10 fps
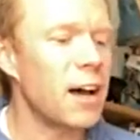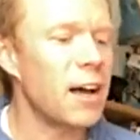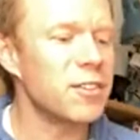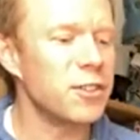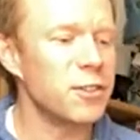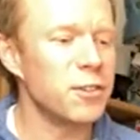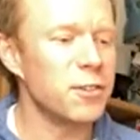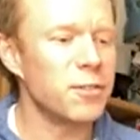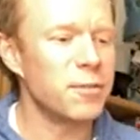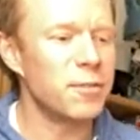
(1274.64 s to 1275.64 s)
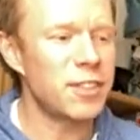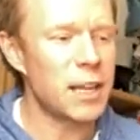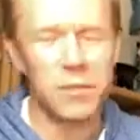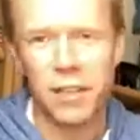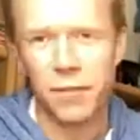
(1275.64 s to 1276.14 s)
to
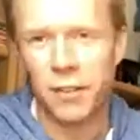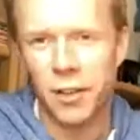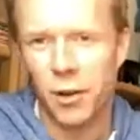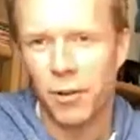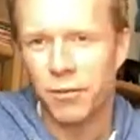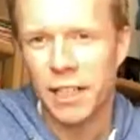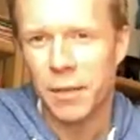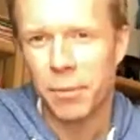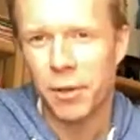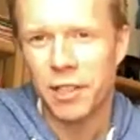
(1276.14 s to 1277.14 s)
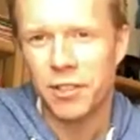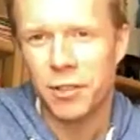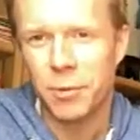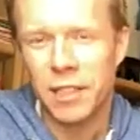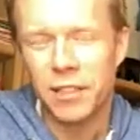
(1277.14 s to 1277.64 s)
set themselves the goal of reading a book in
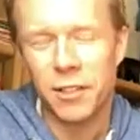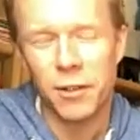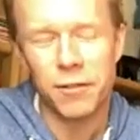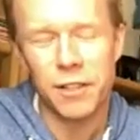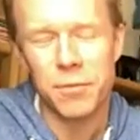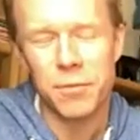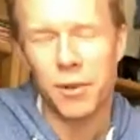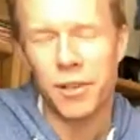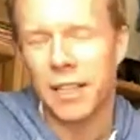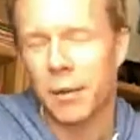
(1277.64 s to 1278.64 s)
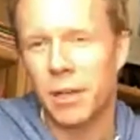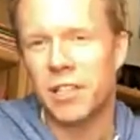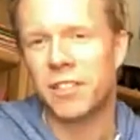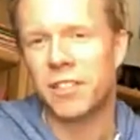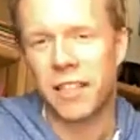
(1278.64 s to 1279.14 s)
2 weeks, a non-fiction book, and then we're
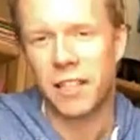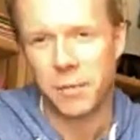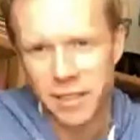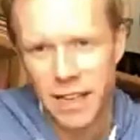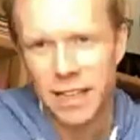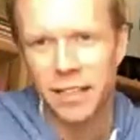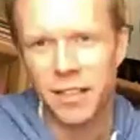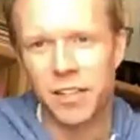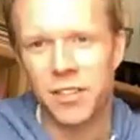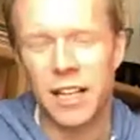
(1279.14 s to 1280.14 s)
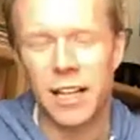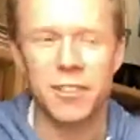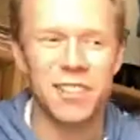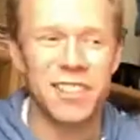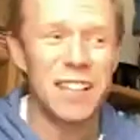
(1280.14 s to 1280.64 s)
just sending them a daily nudge. Now,
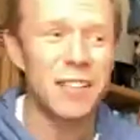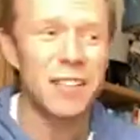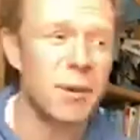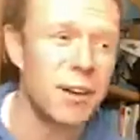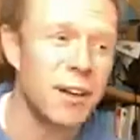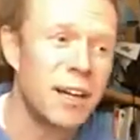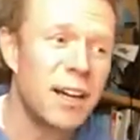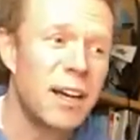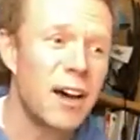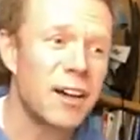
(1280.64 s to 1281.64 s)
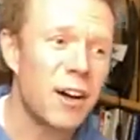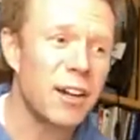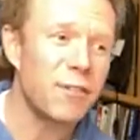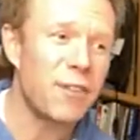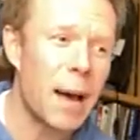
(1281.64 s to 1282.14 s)
to set up a
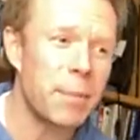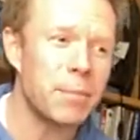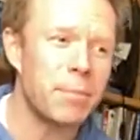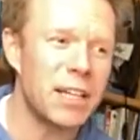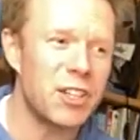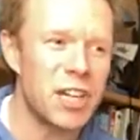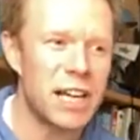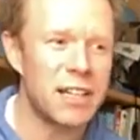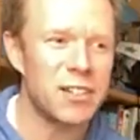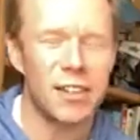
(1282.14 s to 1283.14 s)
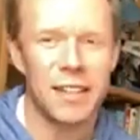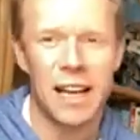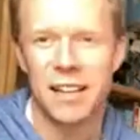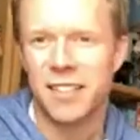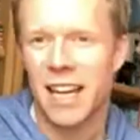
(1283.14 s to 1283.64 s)
kind of habit-based challenge like
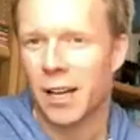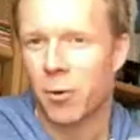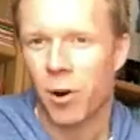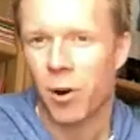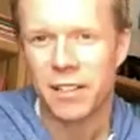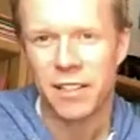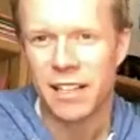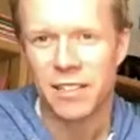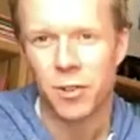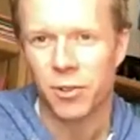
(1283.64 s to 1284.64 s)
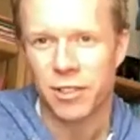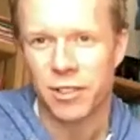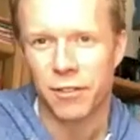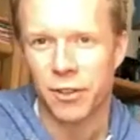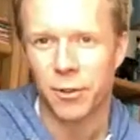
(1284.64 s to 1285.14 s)
that, tech-wise, is not
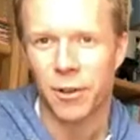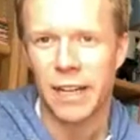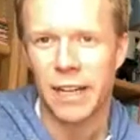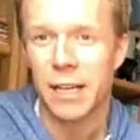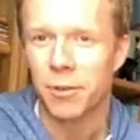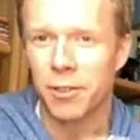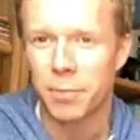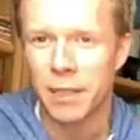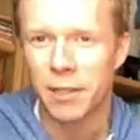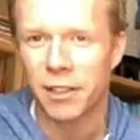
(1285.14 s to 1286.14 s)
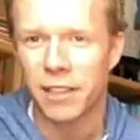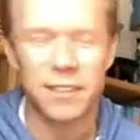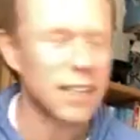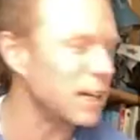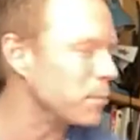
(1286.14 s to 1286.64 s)
difficult. And anyone who's been on the
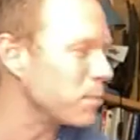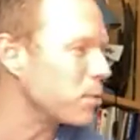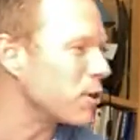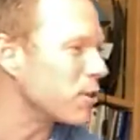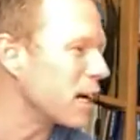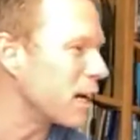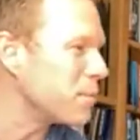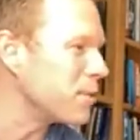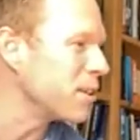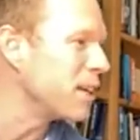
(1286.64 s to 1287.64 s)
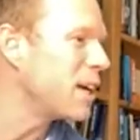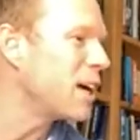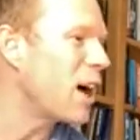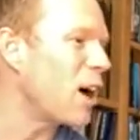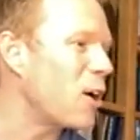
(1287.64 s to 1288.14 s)
Escape programs
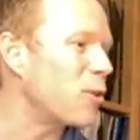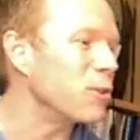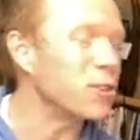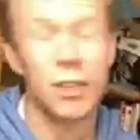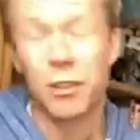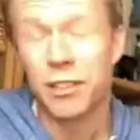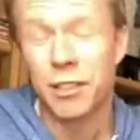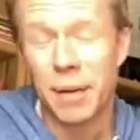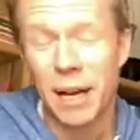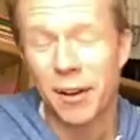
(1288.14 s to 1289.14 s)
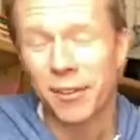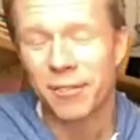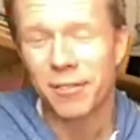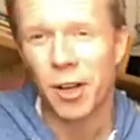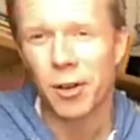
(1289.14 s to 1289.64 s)
or is curious about
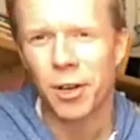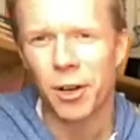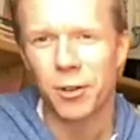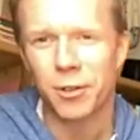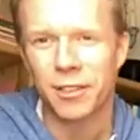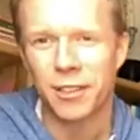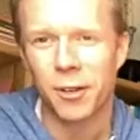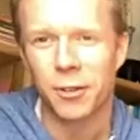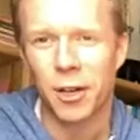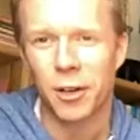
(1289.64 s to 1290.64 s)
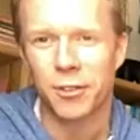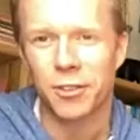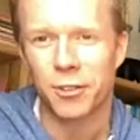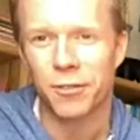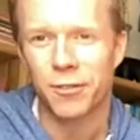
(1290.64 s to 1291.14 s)
no-code and low-code
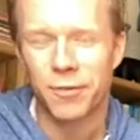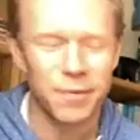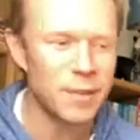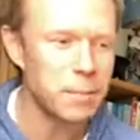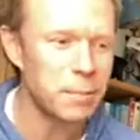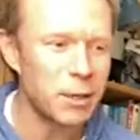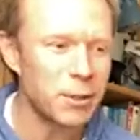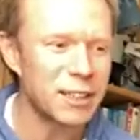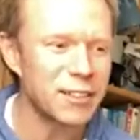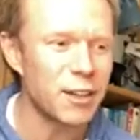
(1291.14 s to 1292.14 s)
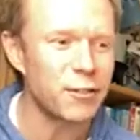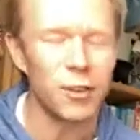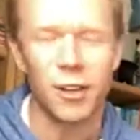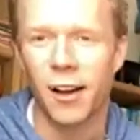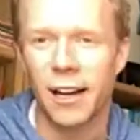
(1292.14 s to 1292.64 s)
sort of building stuff
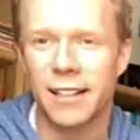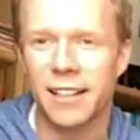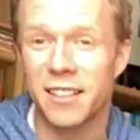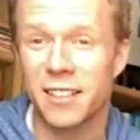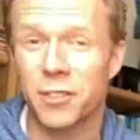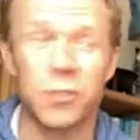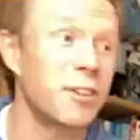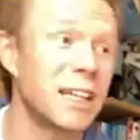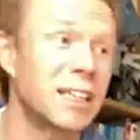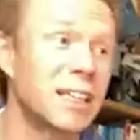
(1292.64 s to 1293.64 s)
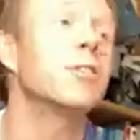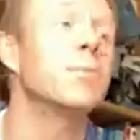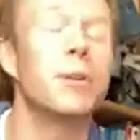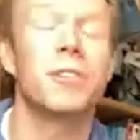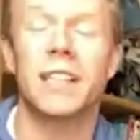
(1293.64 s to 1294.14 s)
online, this is the sort of thing you
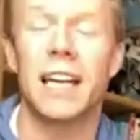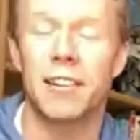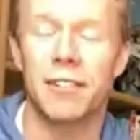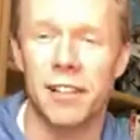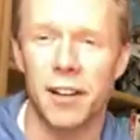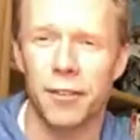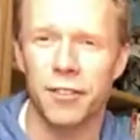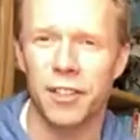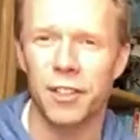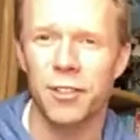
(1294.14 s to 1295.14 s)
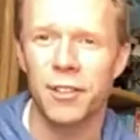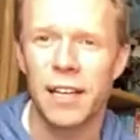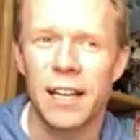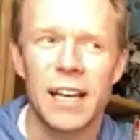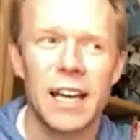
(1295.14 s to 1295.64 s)
could put together in an afternoon,
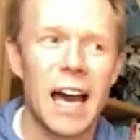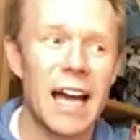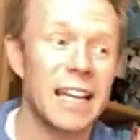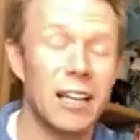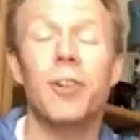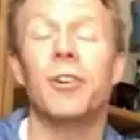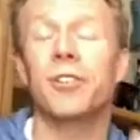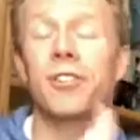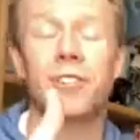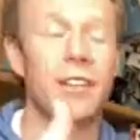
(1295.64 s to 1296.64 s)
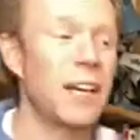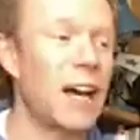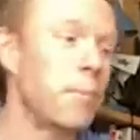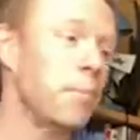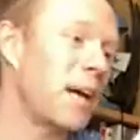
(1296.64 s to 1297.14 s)
and it looks
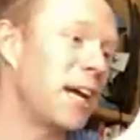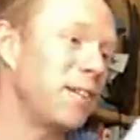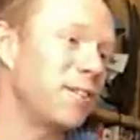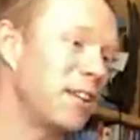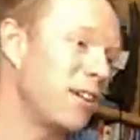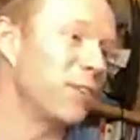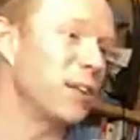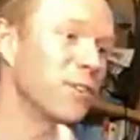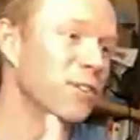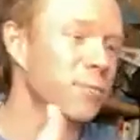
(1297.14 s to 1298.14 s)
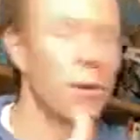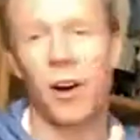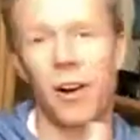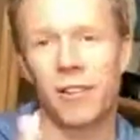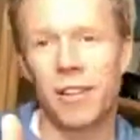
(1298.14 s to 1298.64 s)
and behaves in a real
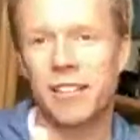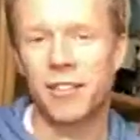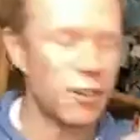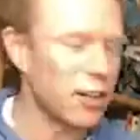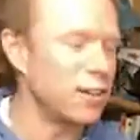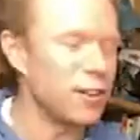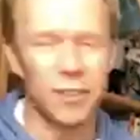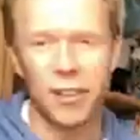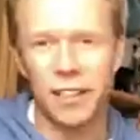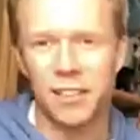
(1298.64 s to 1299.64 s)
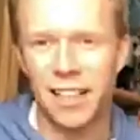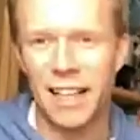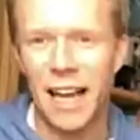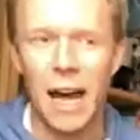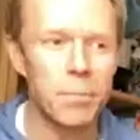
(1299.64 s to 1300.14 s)
smart, it's not going to look like a
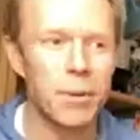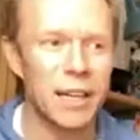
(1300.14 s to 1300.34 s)
slick app, but